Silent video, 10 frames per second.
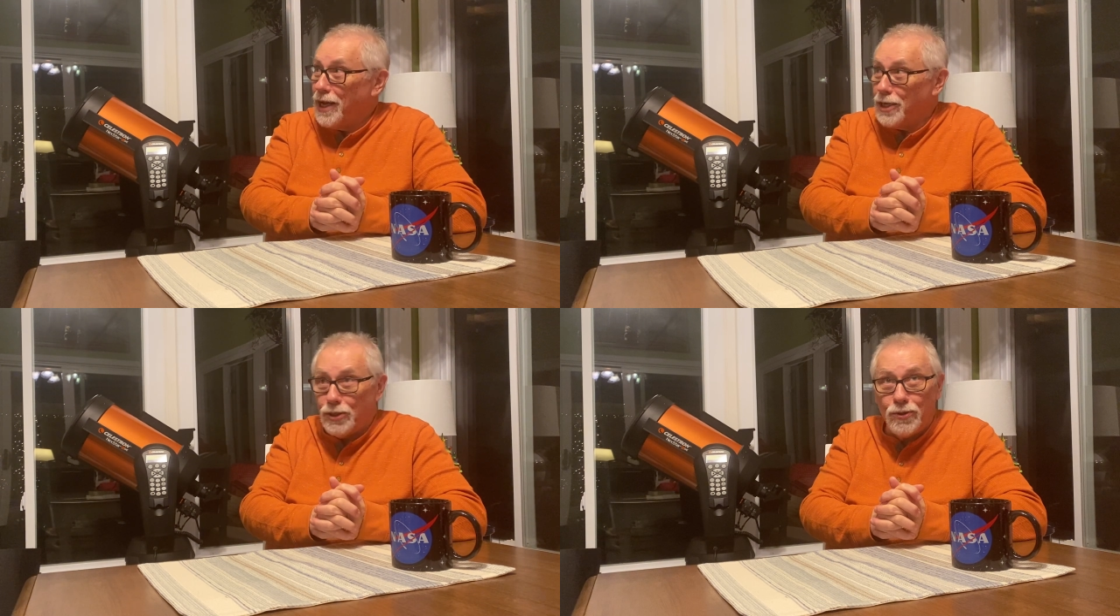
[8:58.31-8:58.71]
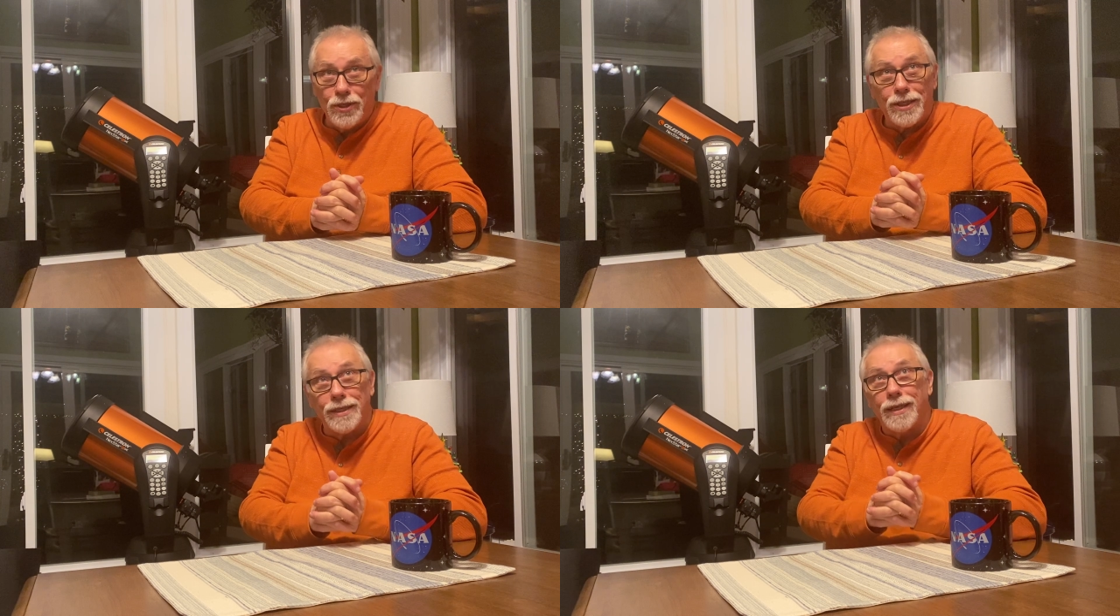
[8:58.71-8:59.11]
and you
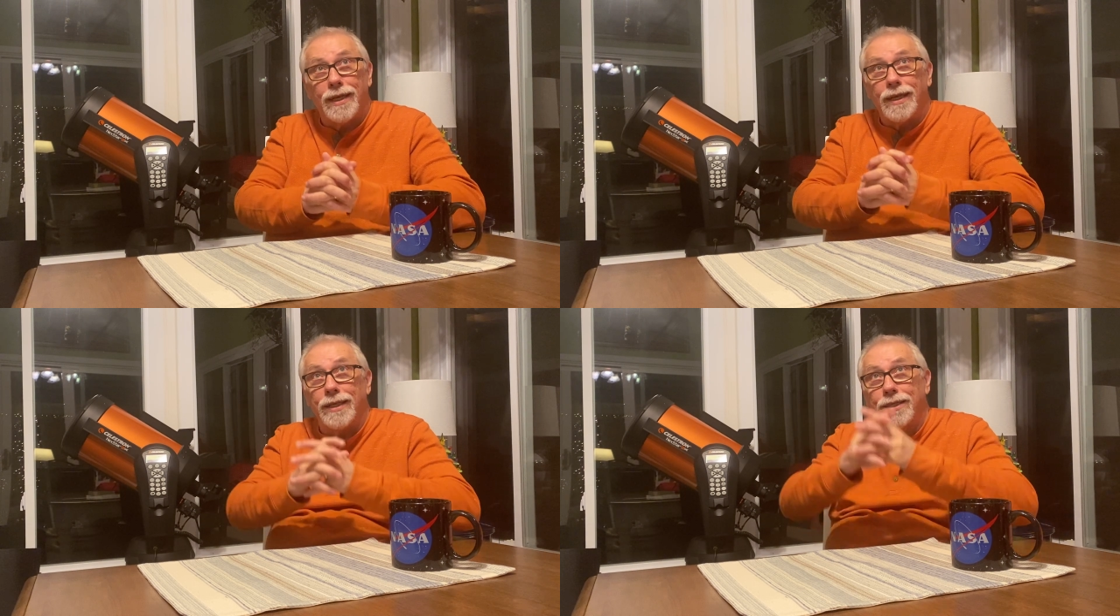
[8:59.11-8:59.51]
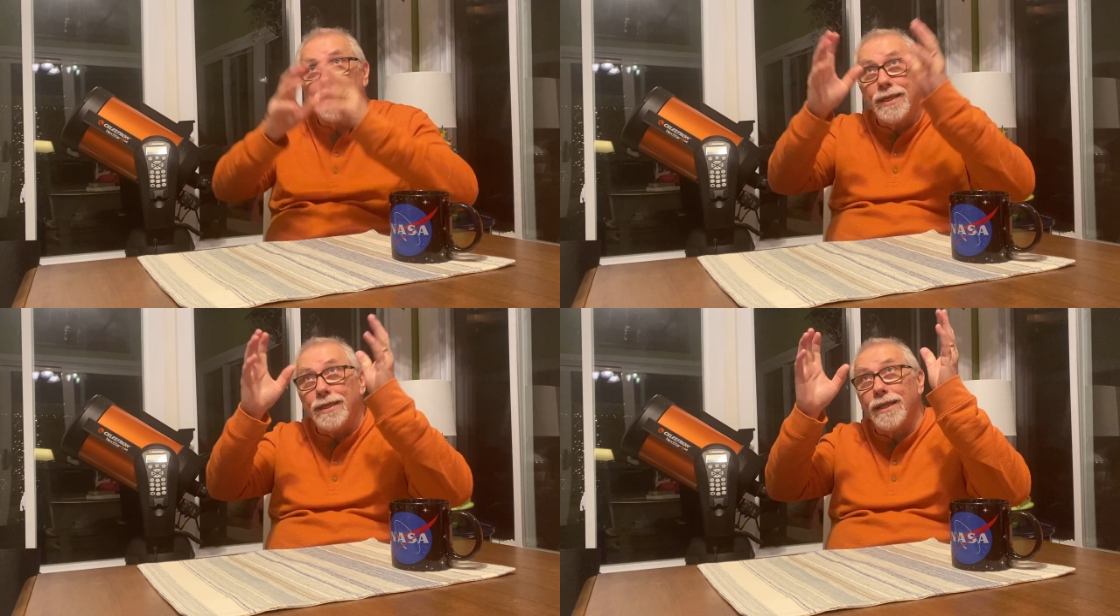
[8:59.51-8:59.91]
just
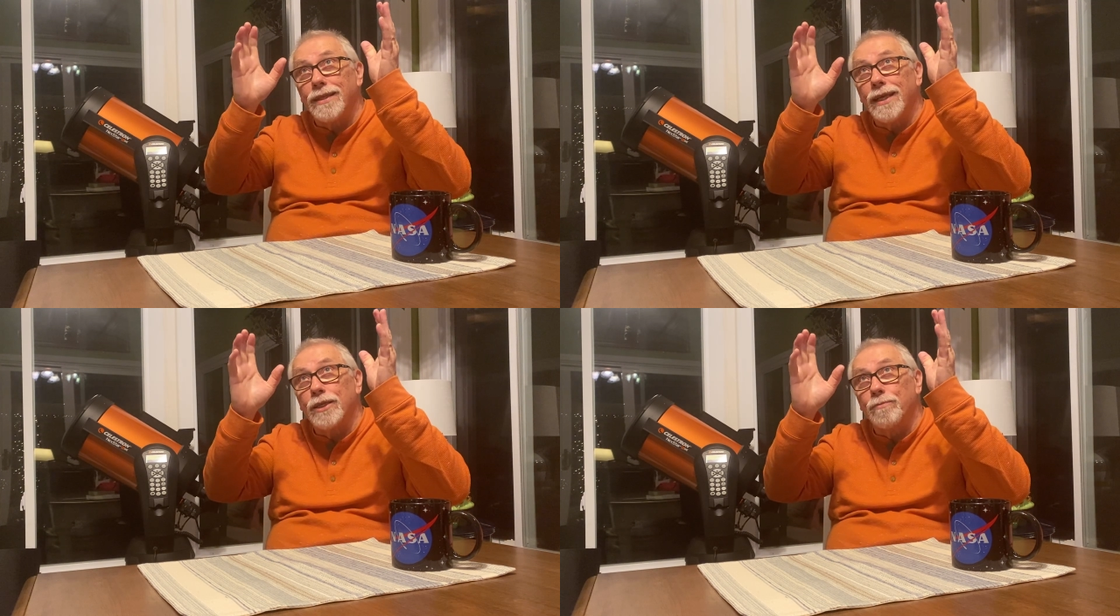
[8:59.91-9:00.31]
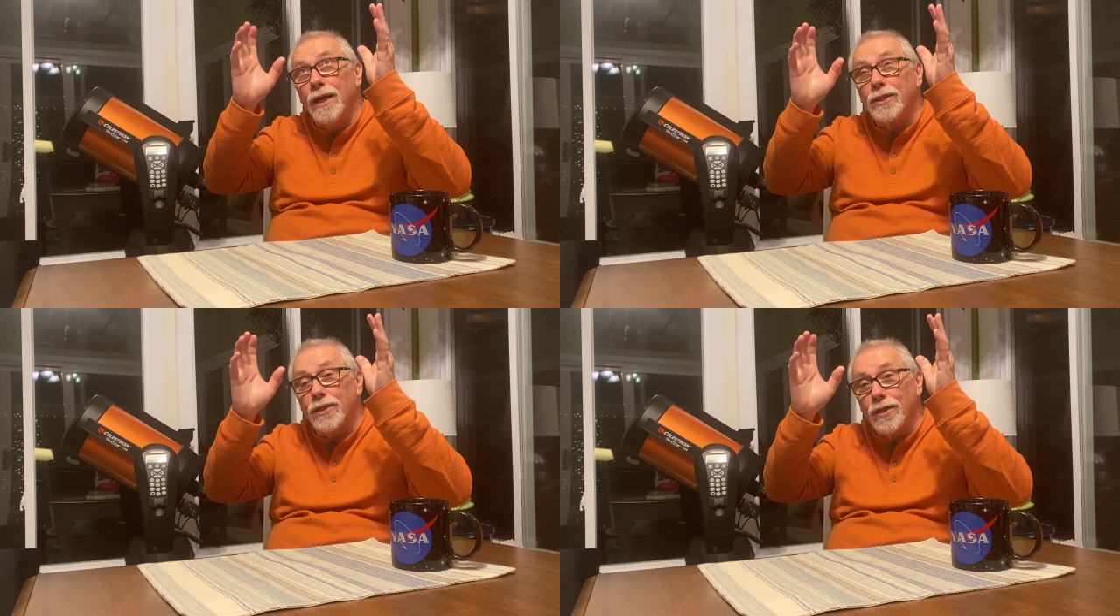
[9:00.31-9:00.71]
insist that things
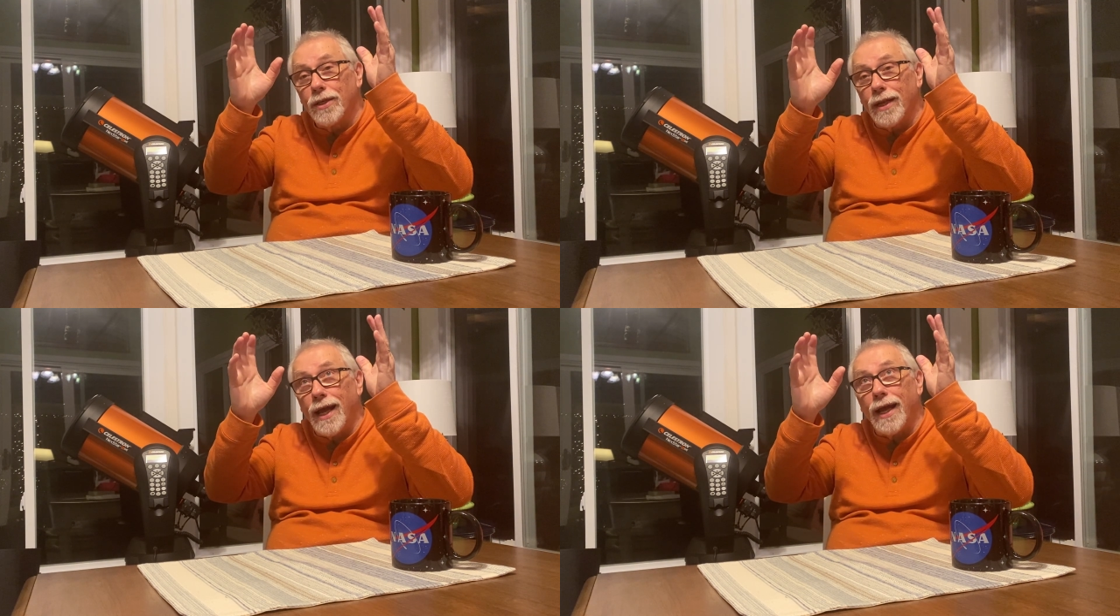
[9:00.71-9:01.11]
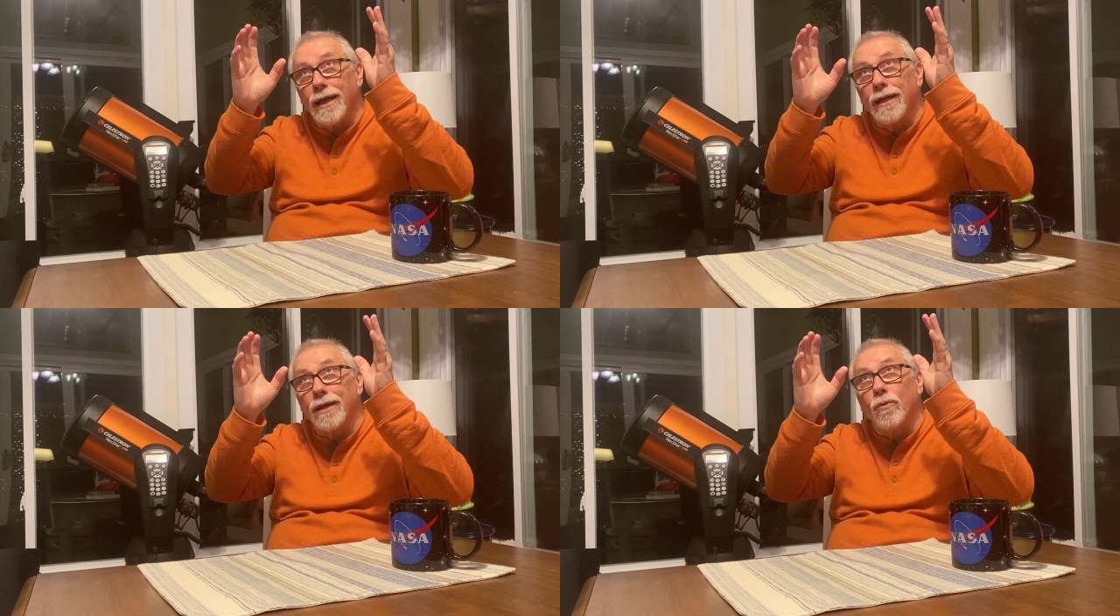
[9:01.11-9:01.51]
must look
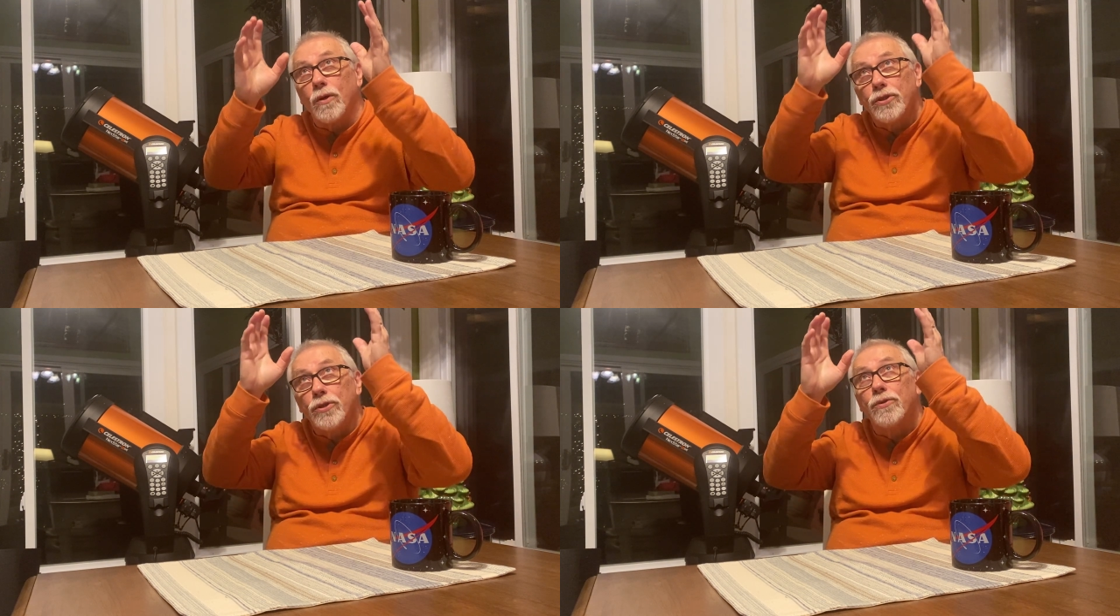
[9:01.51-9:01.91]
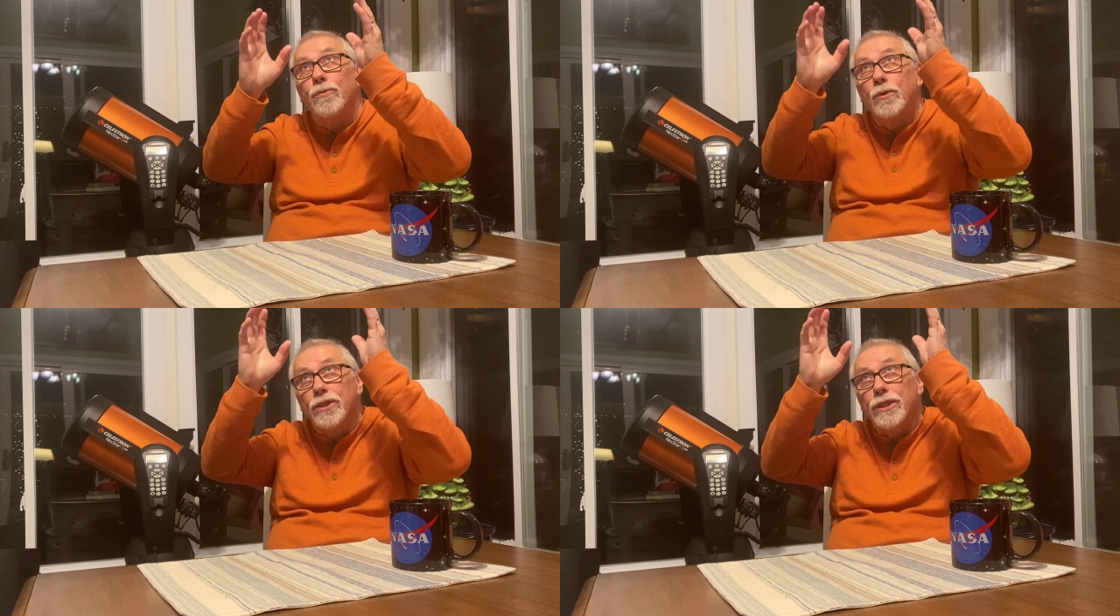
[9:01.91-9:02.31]
like what you
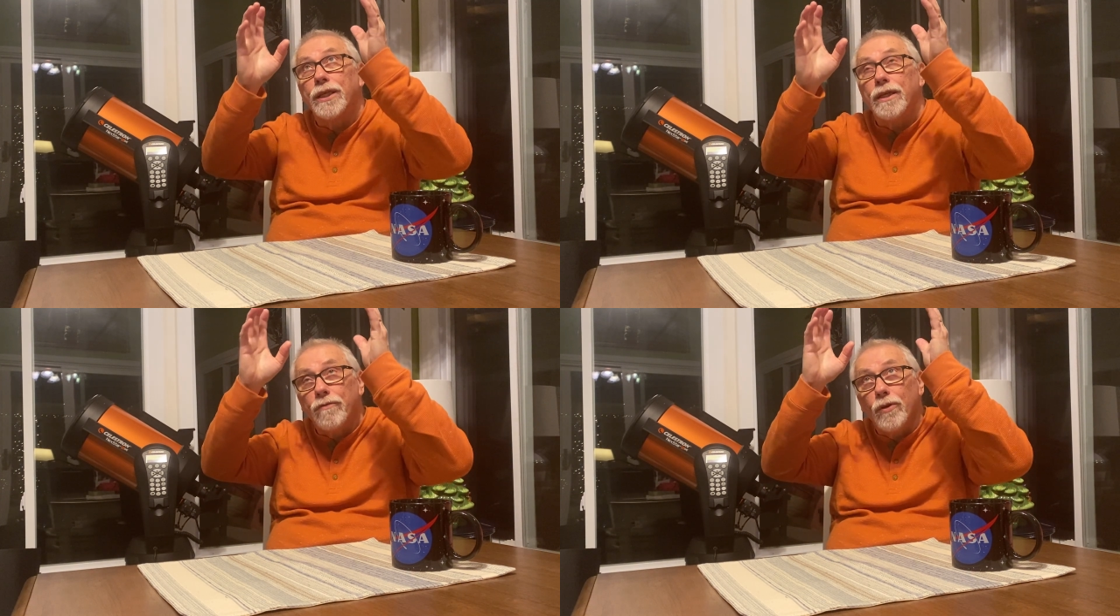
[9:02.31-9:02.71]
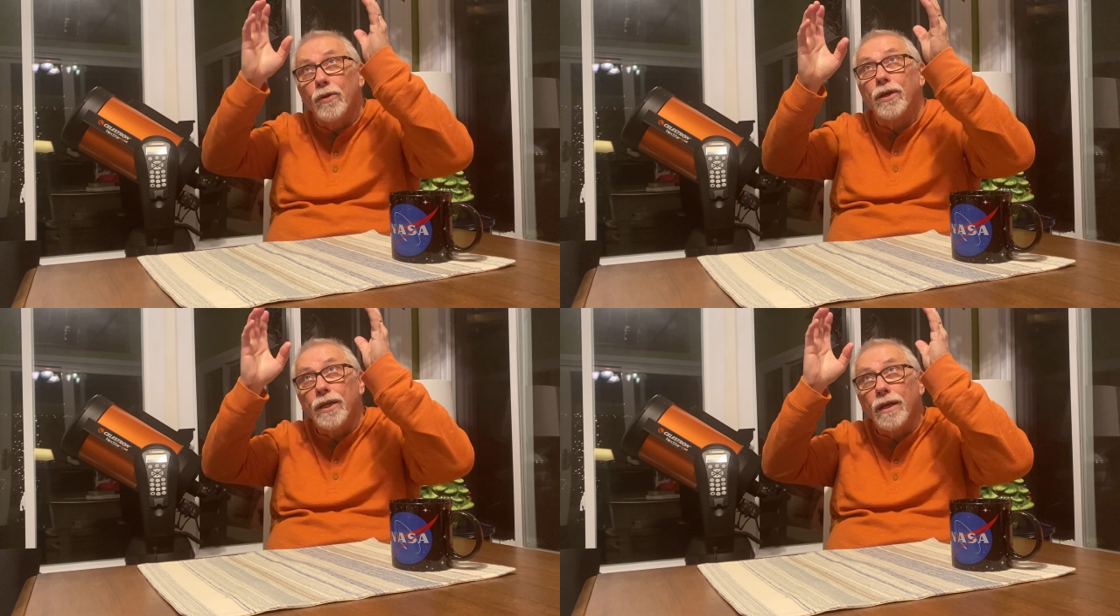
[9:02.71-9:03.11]
would see if you
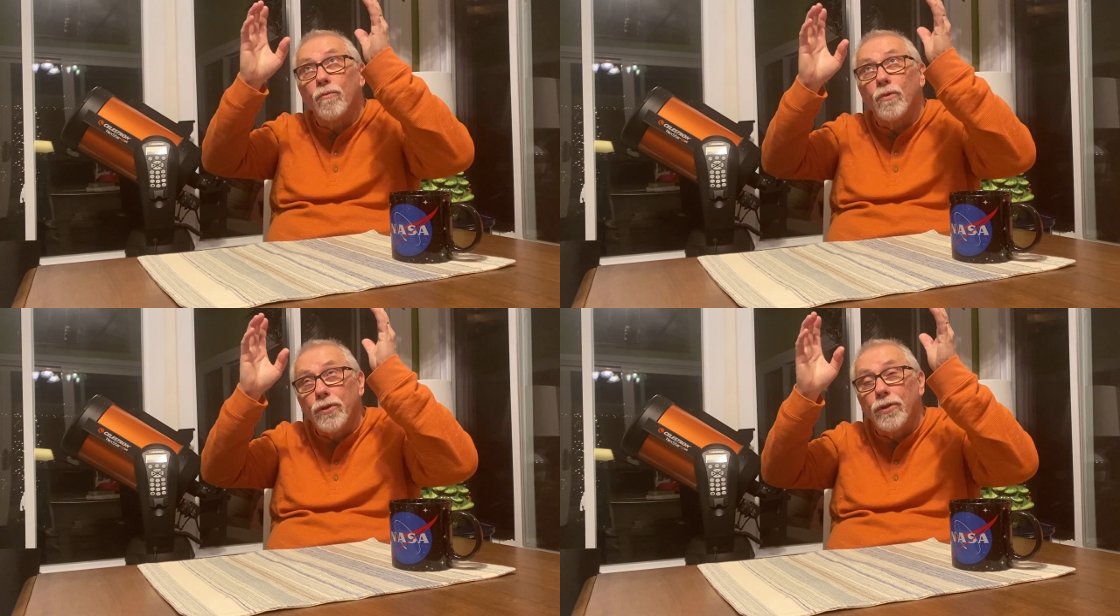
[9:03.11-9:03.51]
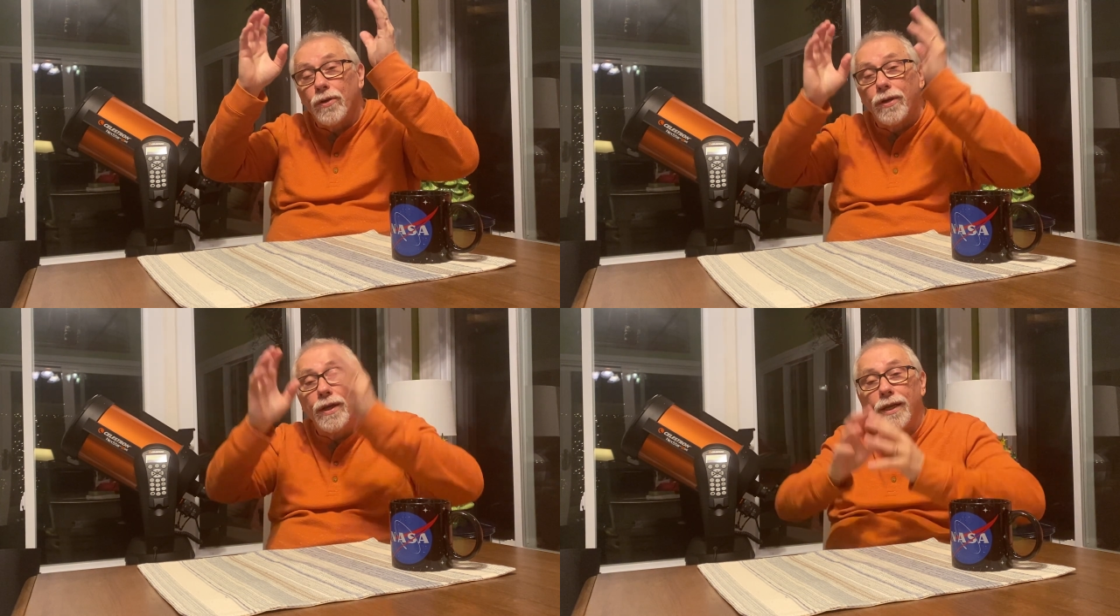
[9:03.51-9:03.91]
looked up with your